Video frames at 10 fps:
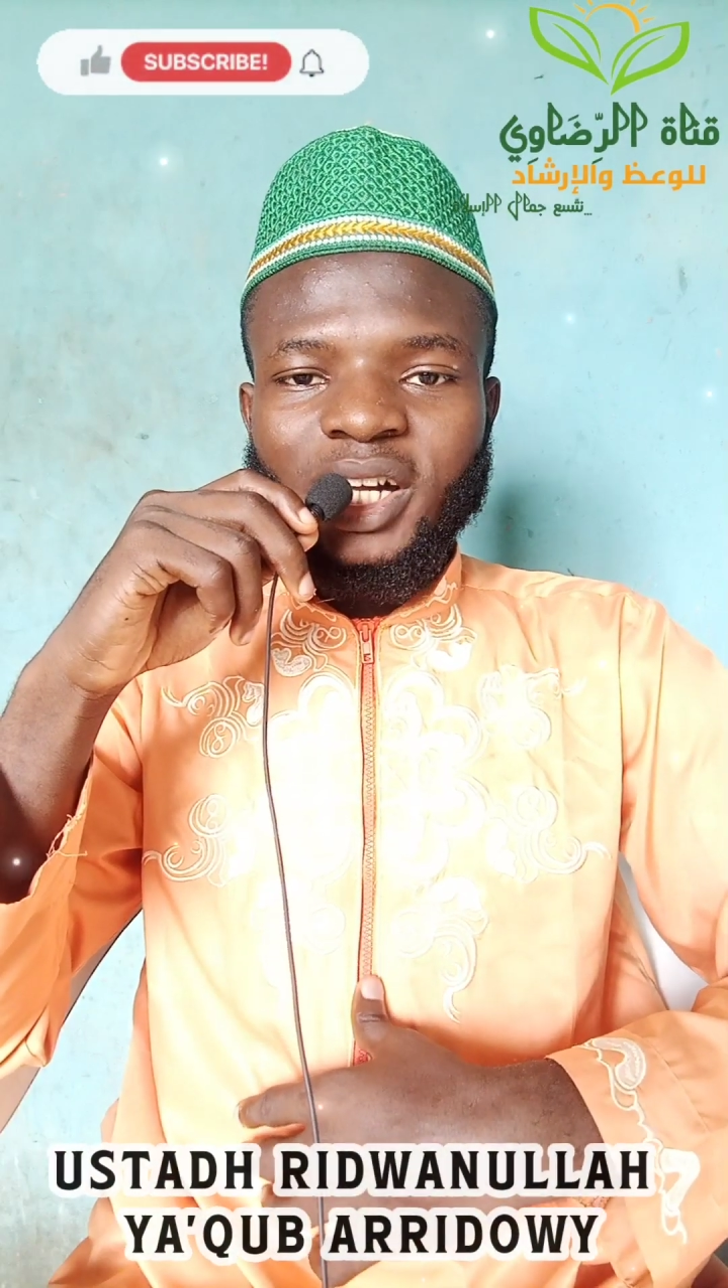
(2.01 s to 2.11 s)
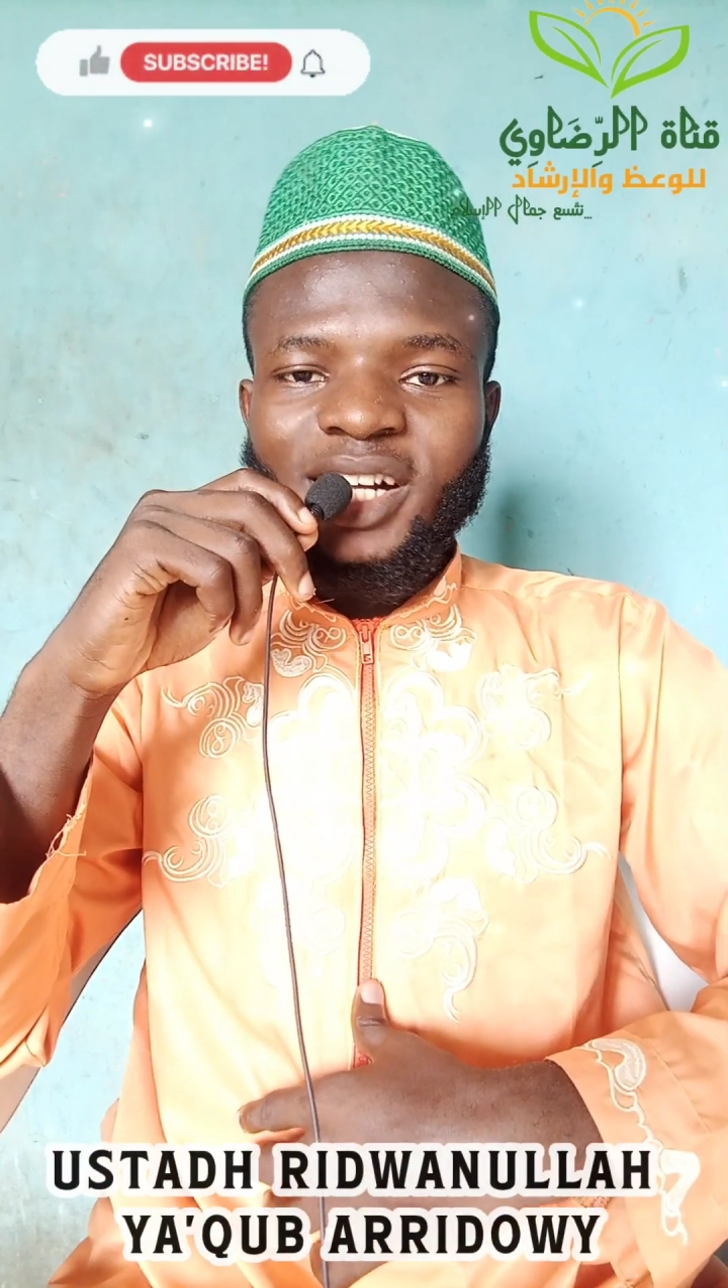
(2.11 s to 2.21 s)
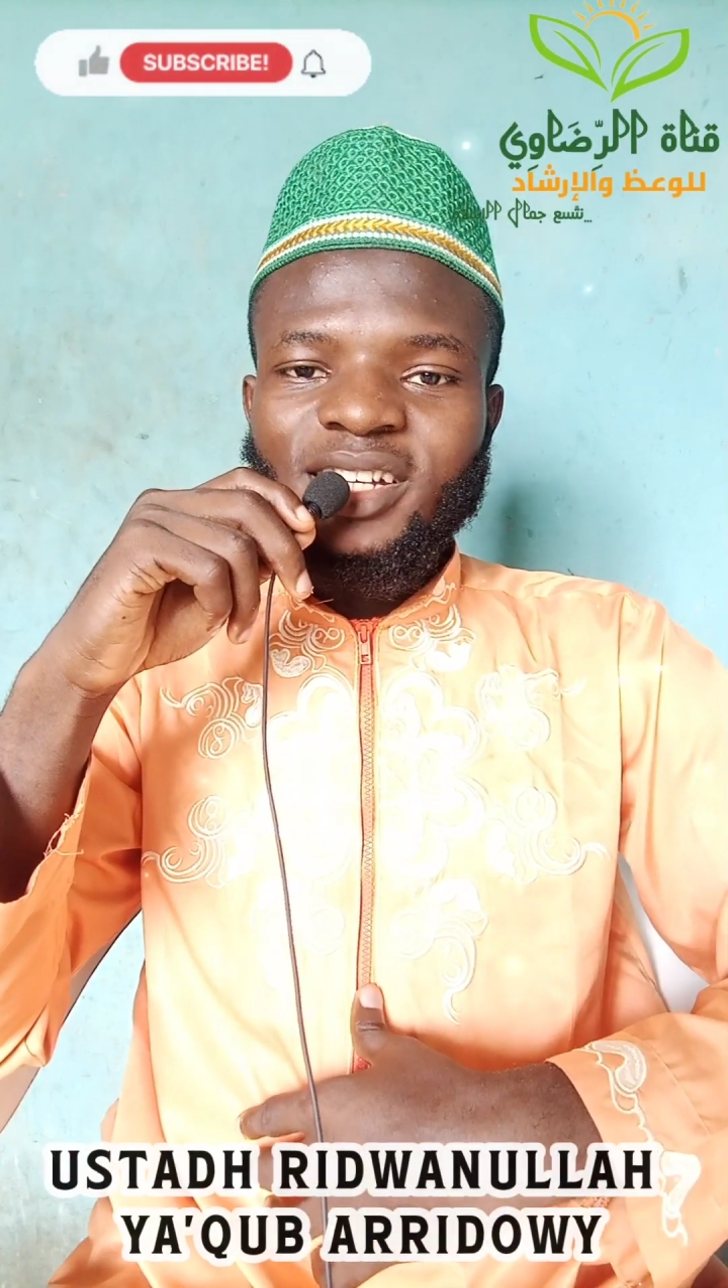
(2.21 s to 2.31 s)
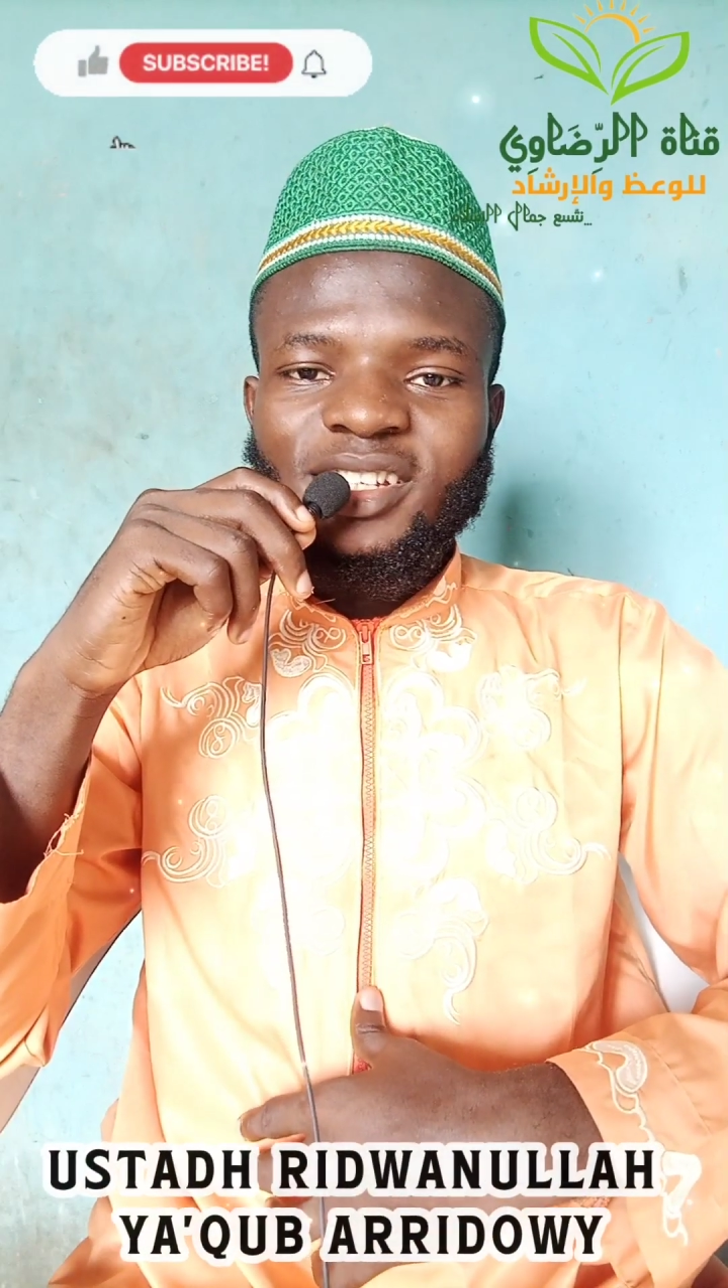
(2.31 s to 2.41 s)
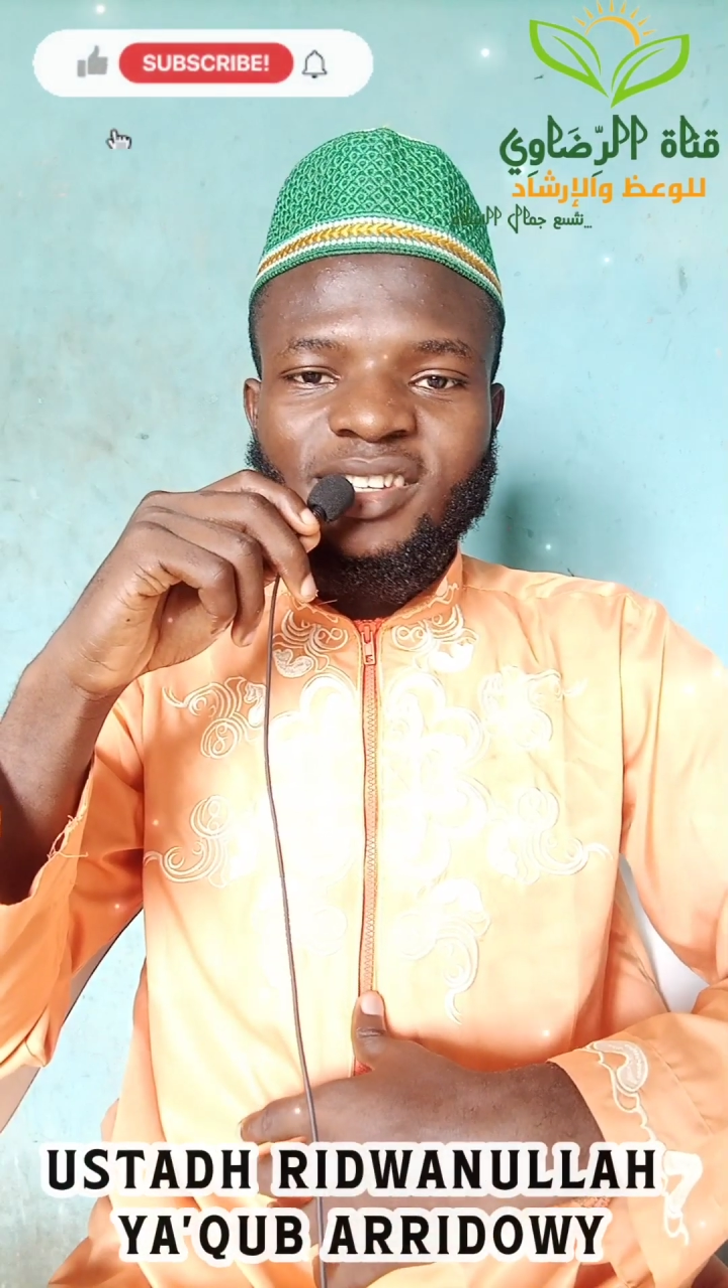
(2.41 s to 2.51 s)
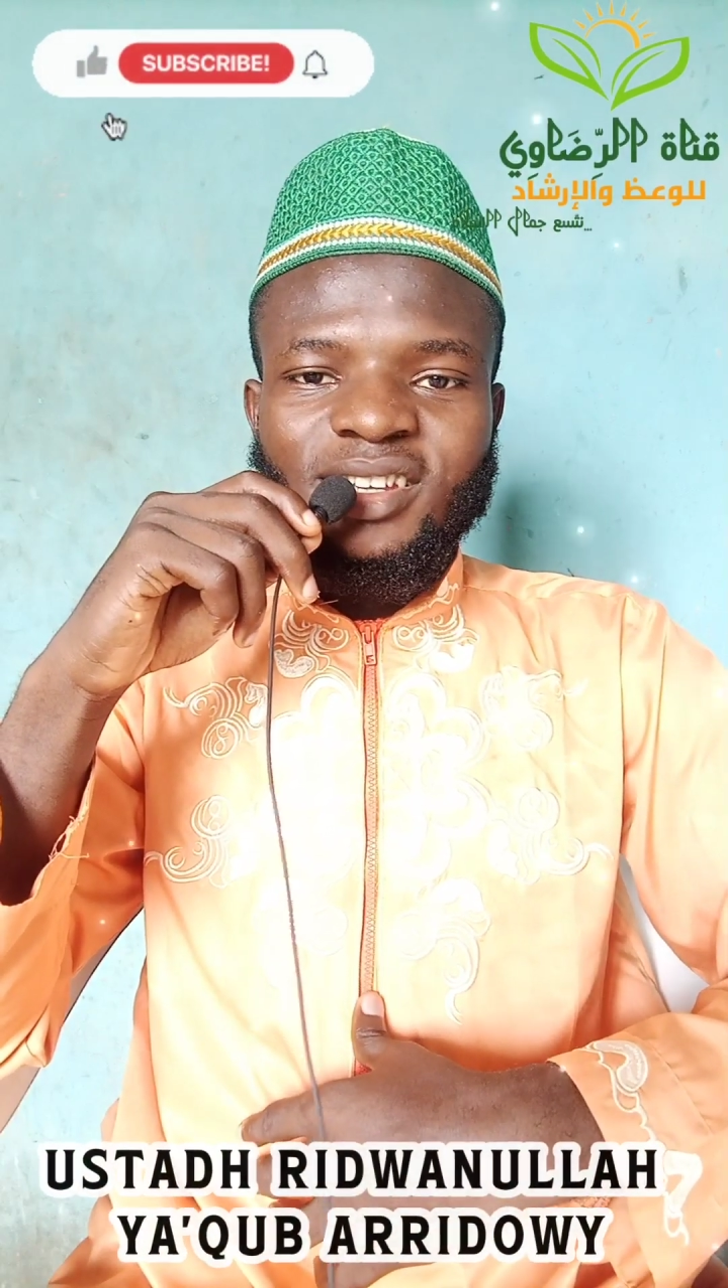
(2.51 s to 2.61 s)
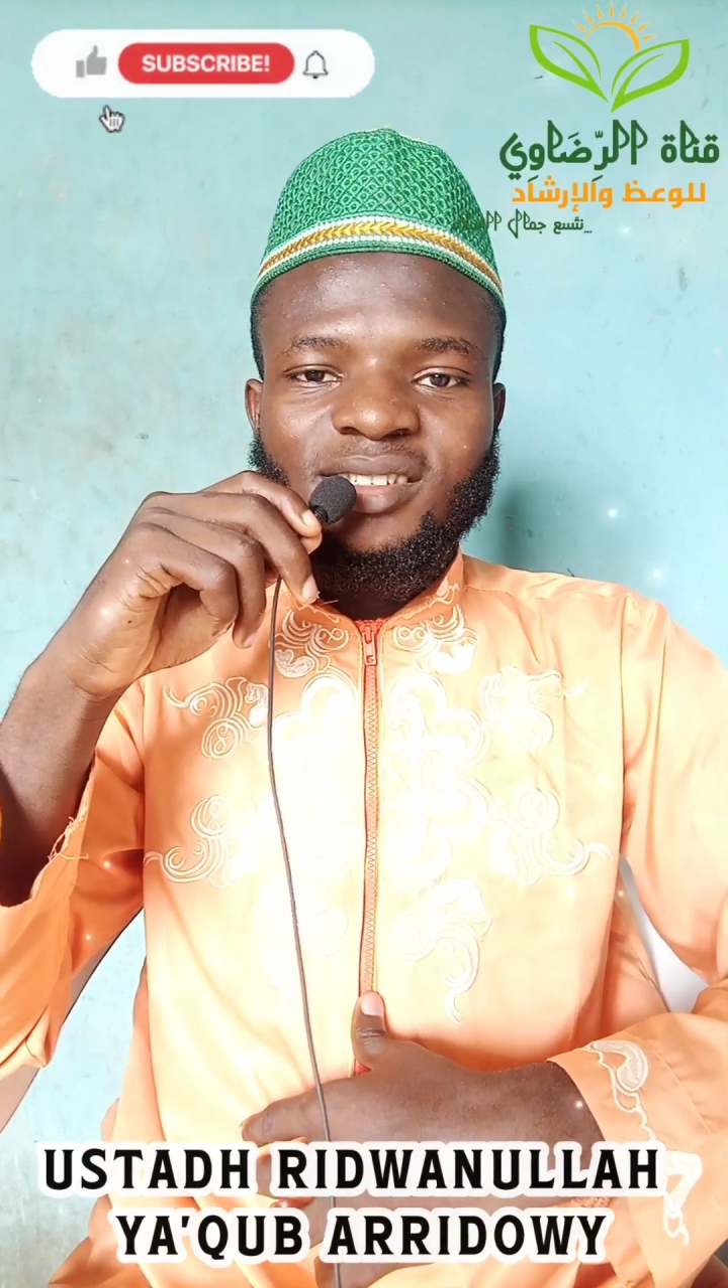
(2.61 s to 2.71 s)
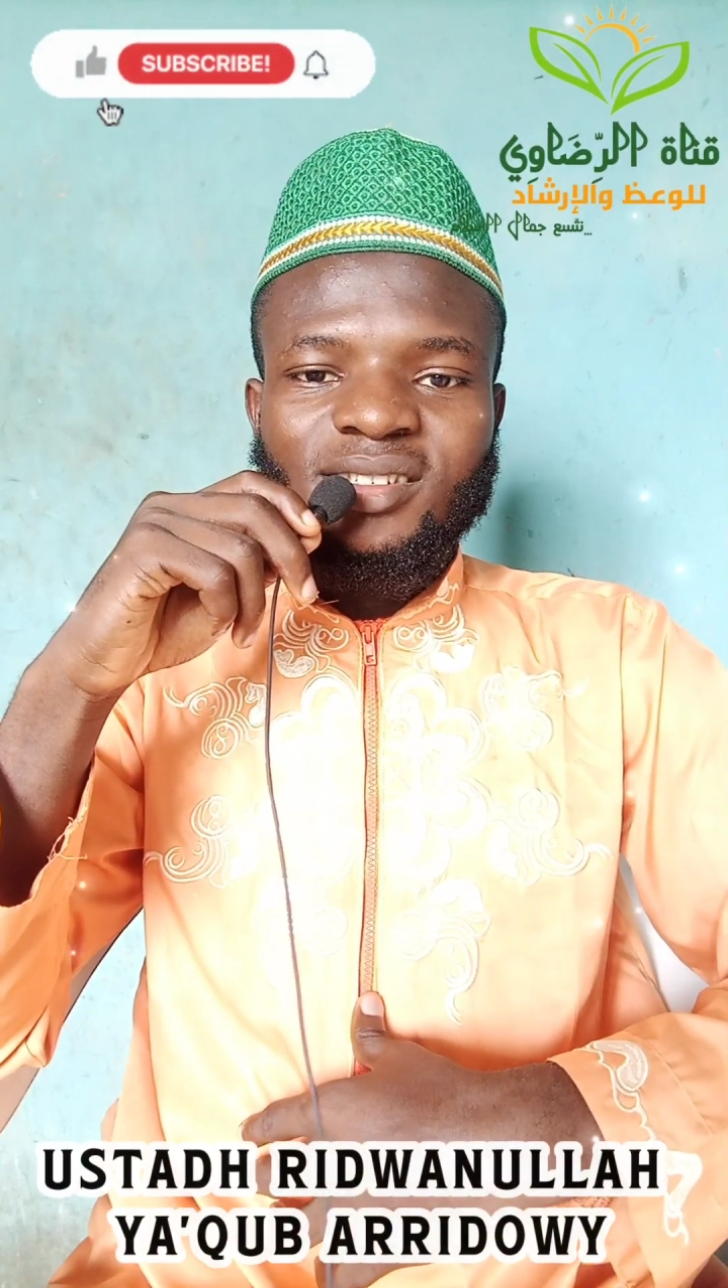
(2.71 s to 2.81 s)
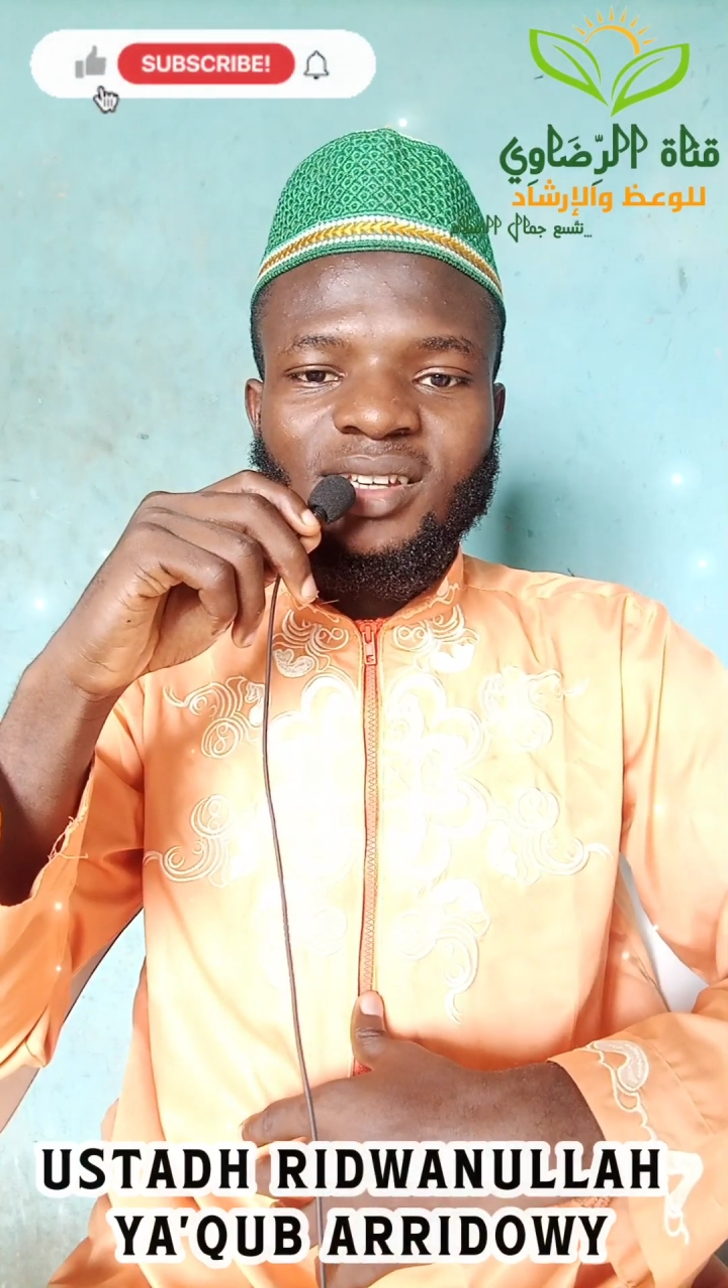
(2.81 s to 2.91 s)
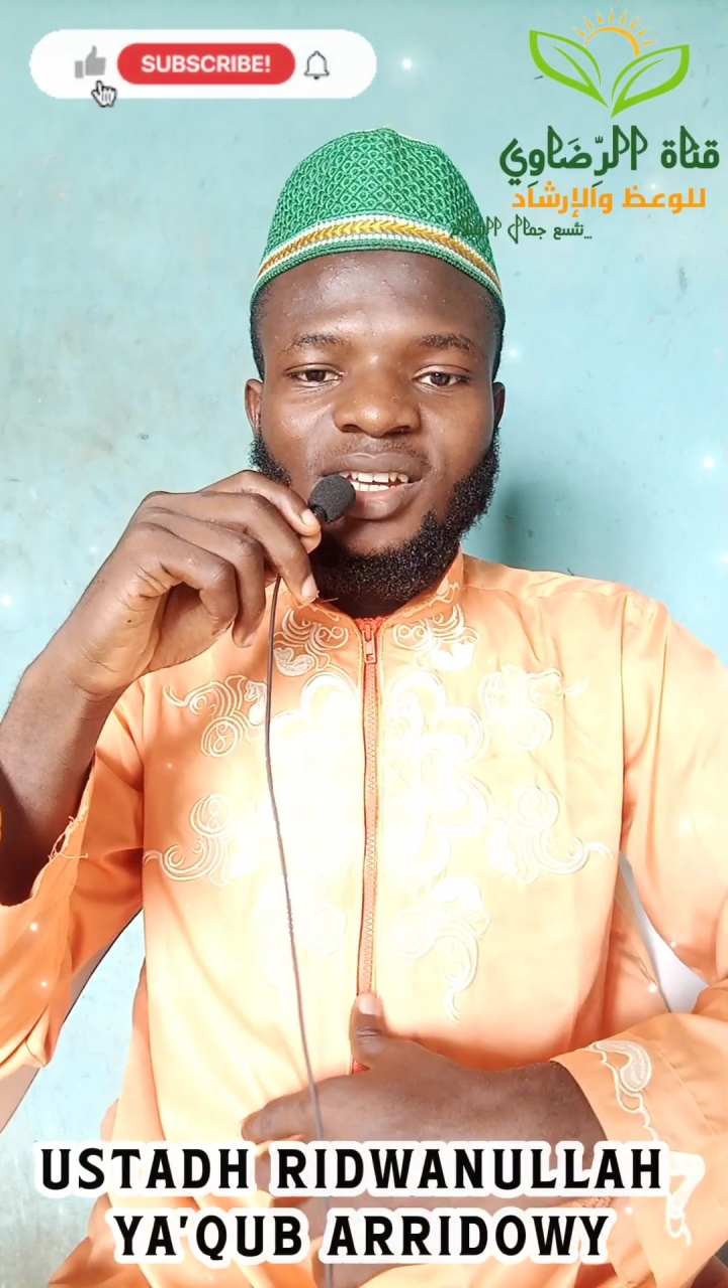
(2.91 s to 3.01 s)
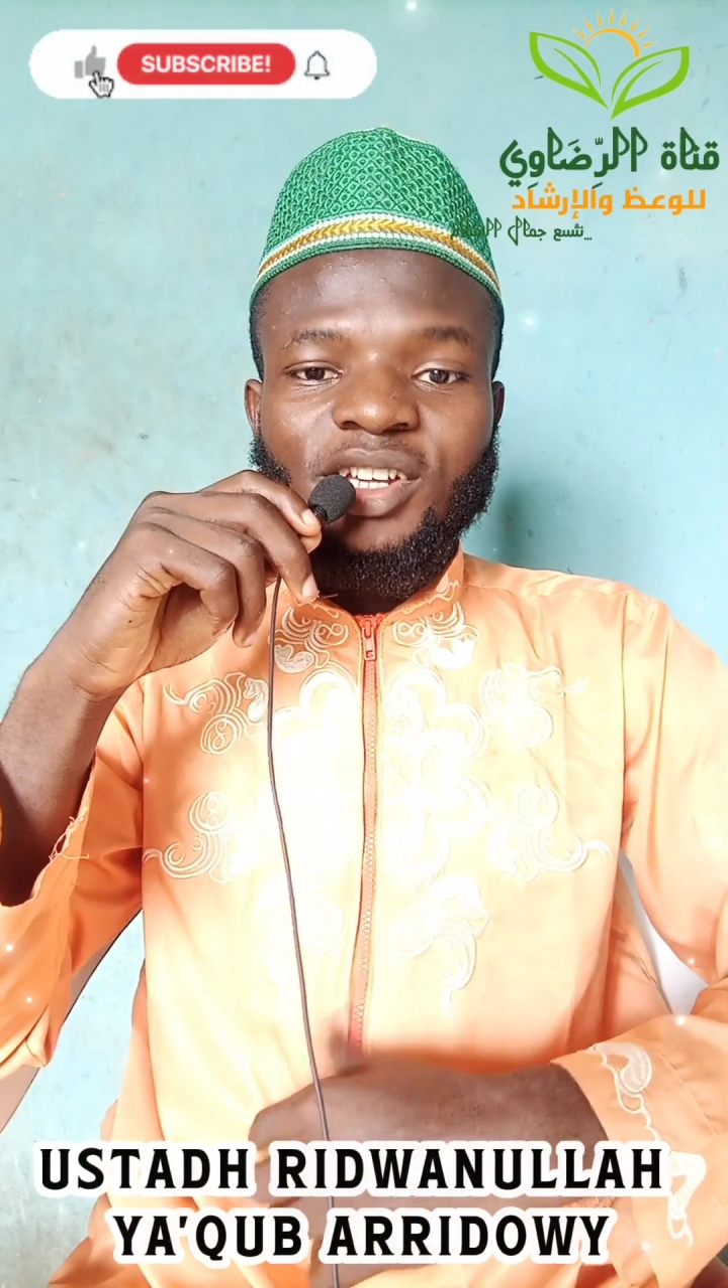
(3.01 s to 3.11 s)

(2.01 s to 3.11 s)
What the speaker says: ta'ala says,